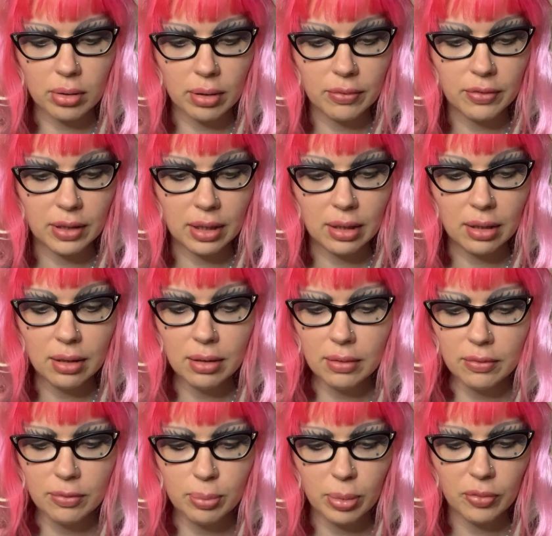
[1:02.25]
of
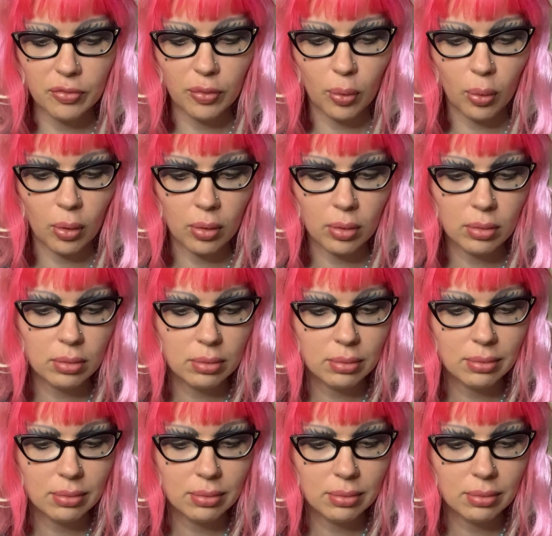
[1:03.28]
Eve before.